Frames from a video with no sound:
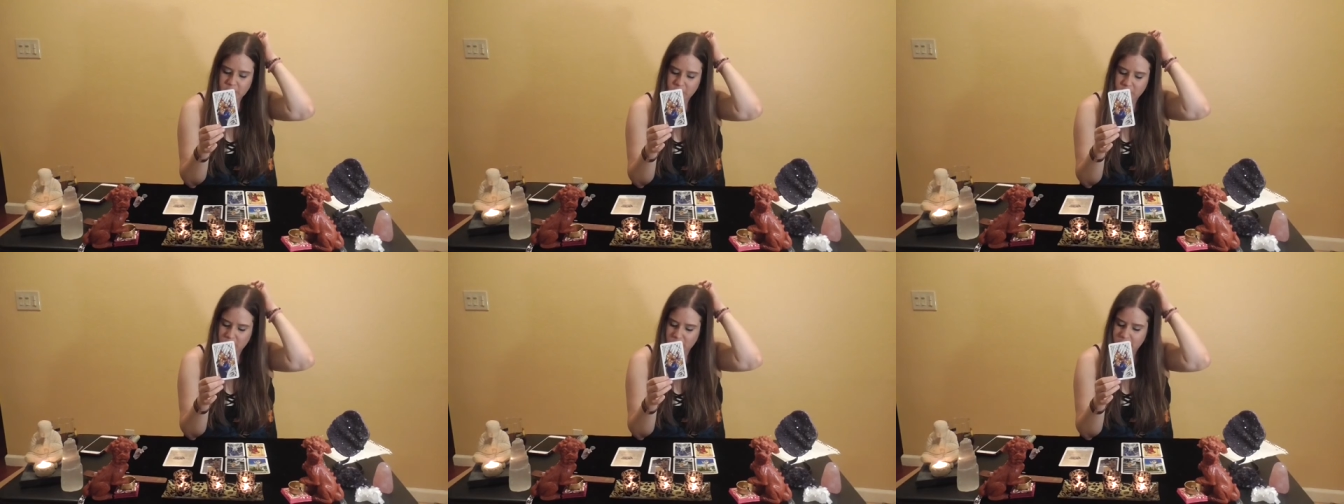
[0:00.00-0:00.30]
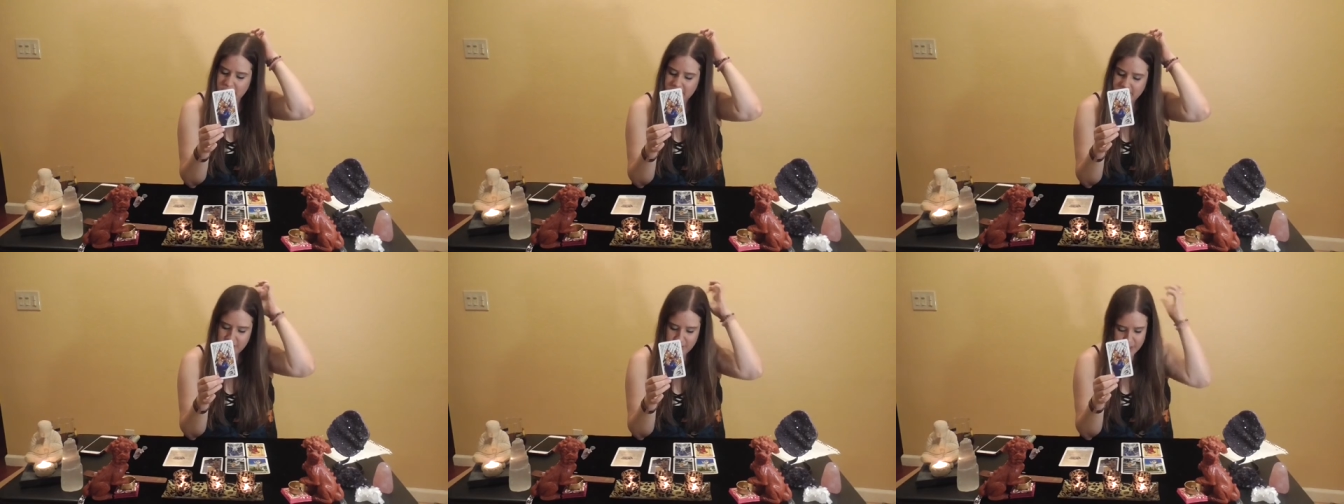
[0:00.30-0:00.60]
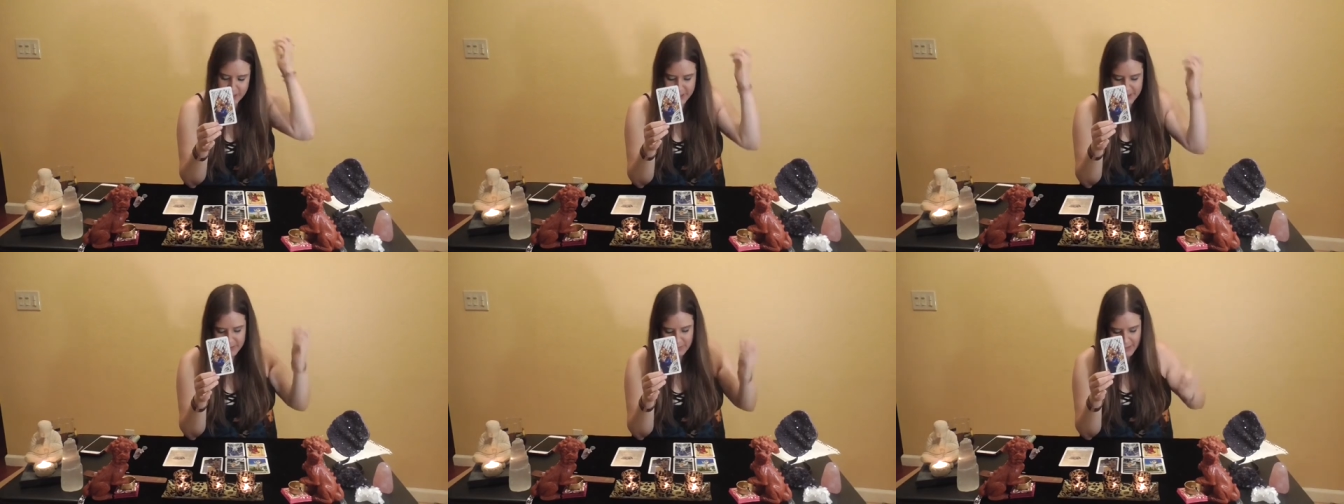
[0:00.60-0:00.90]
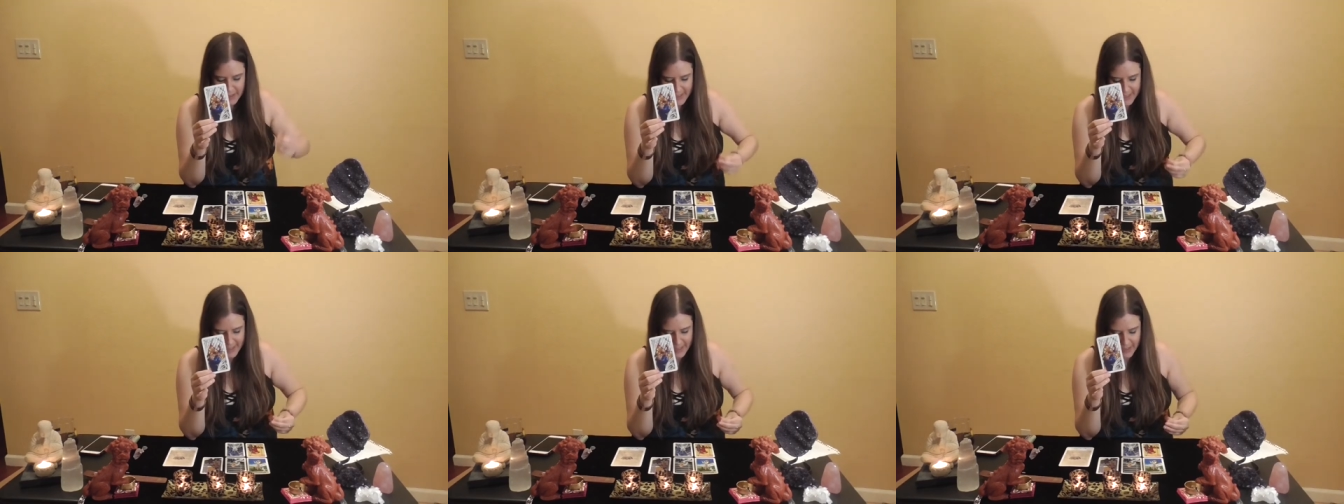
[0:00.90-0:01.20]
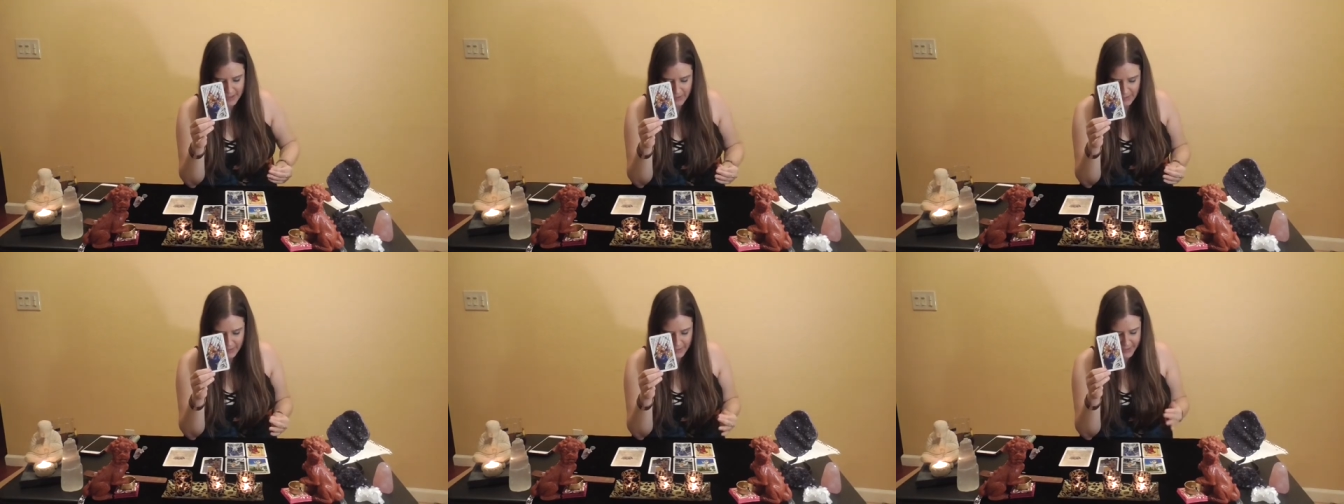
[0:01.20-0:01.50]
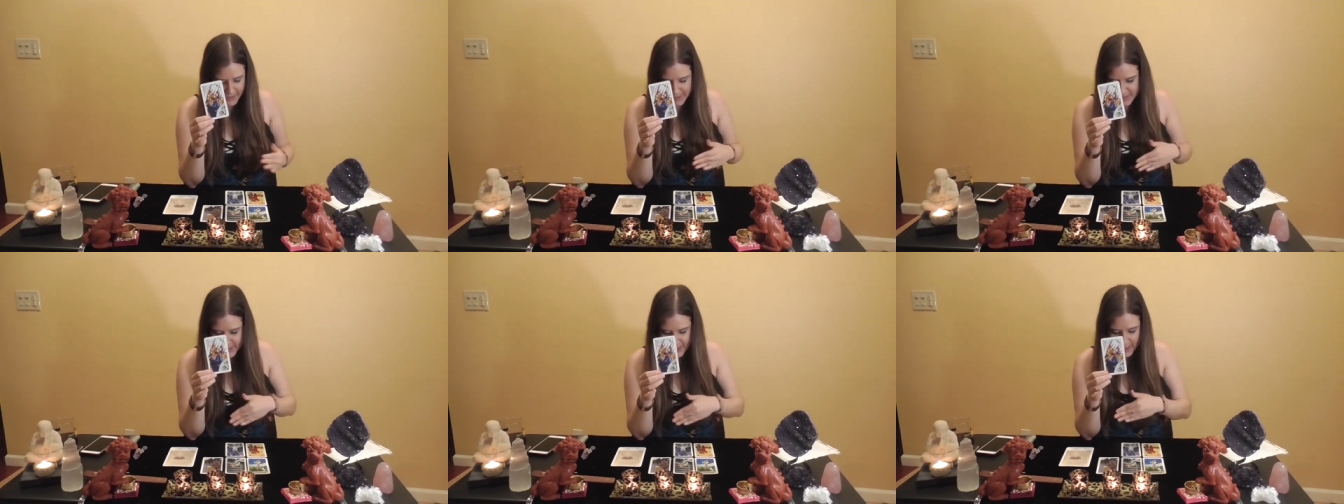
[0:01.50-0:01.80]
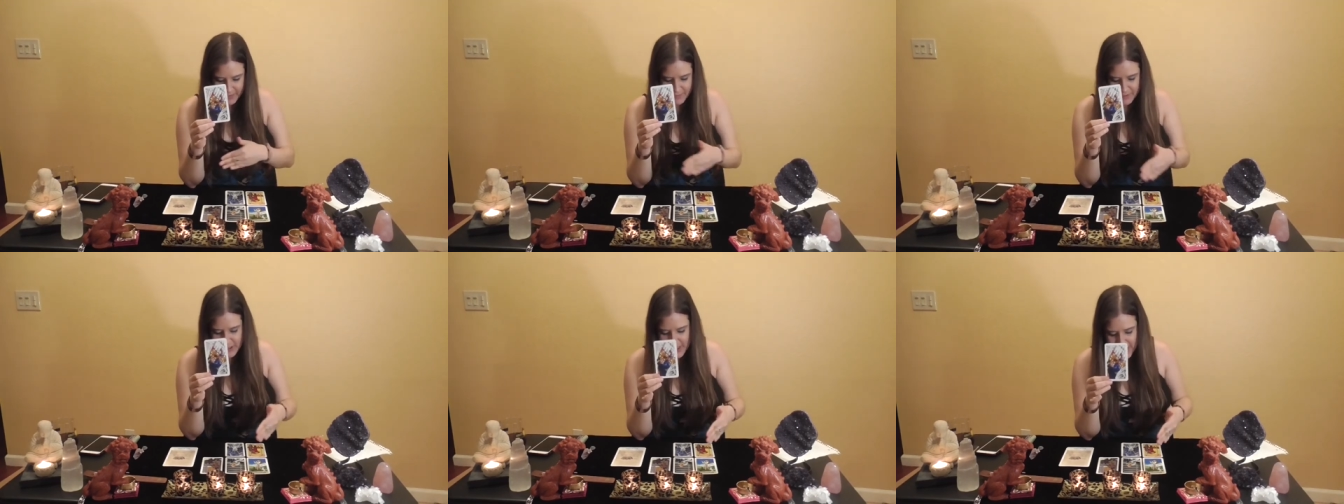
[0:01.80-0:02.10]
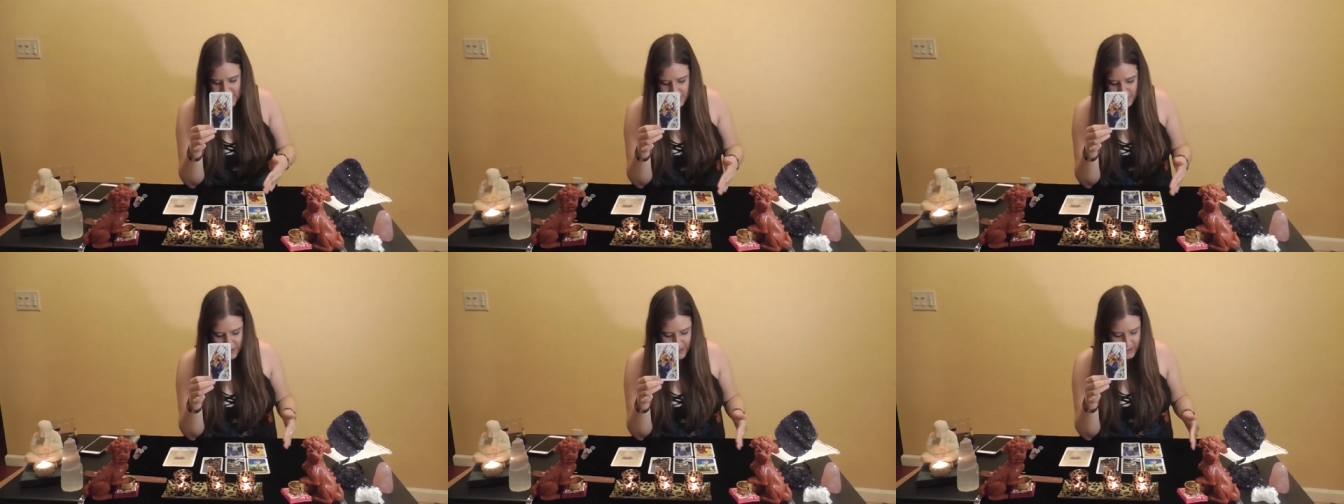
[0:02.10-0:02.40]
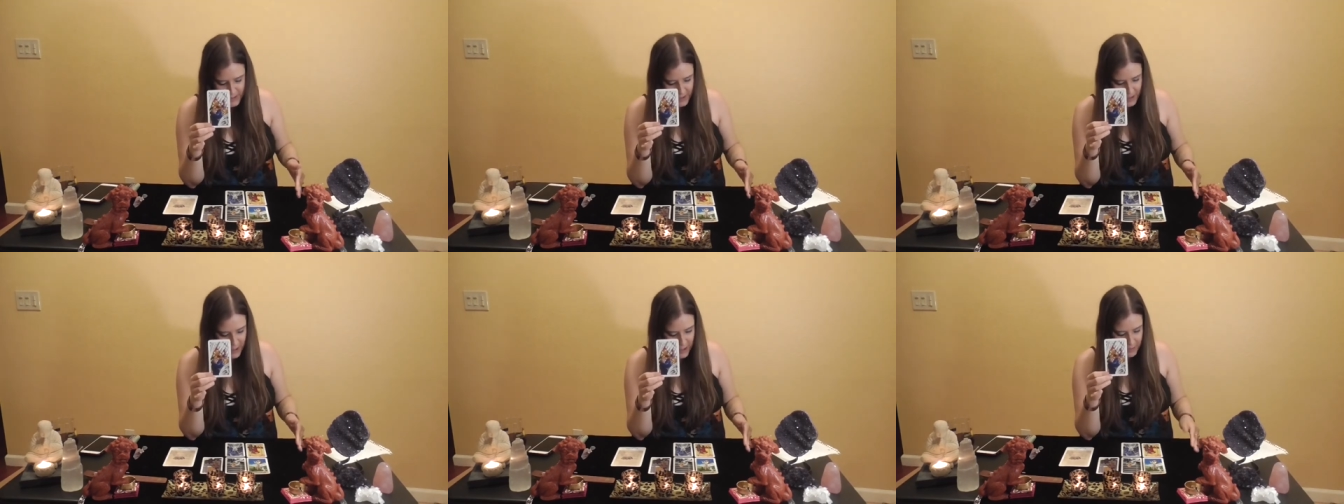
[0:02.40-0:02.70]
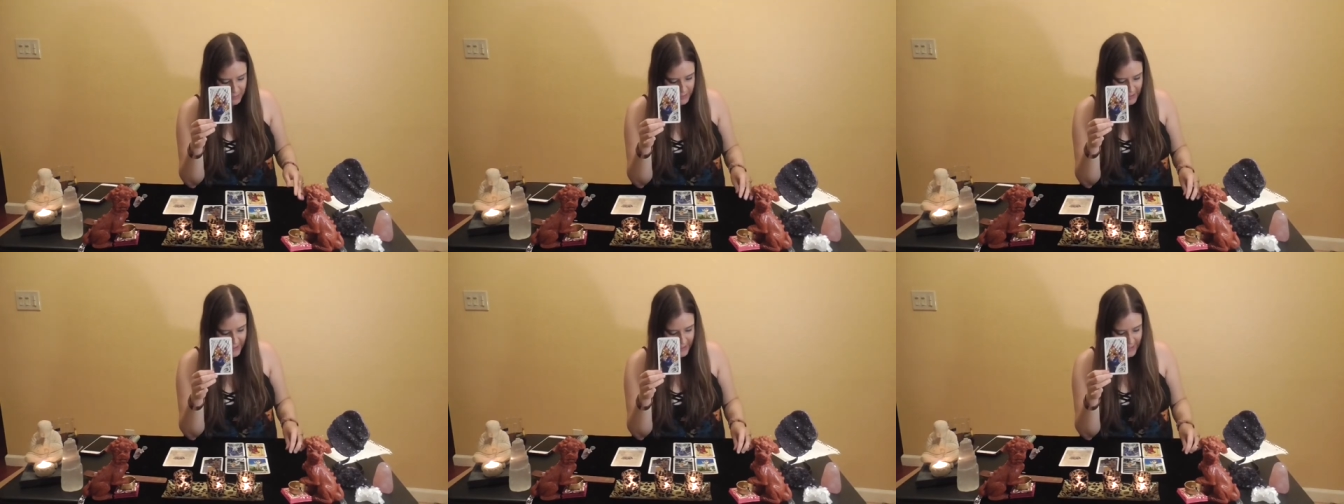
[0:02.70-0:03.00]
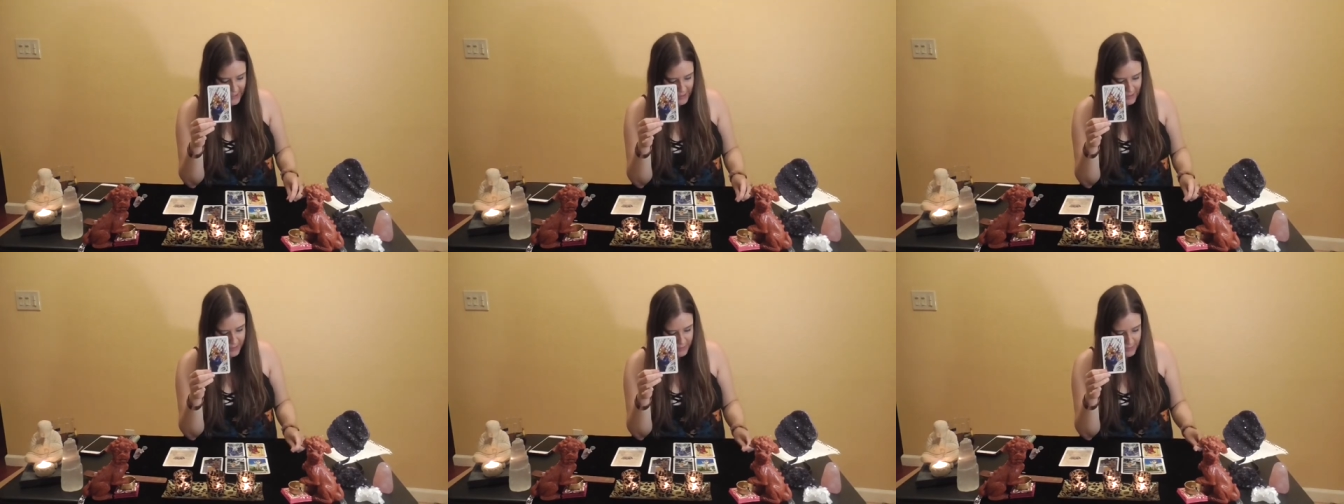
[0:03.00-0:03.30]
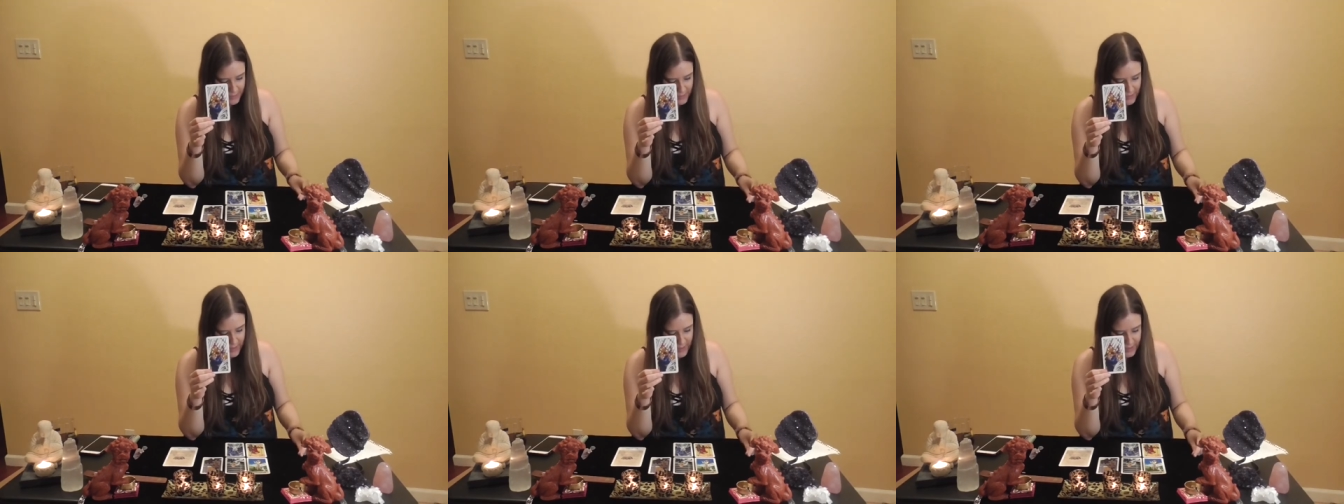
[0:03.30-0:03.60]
current energies right now, like, it's like if you guys were to talk right now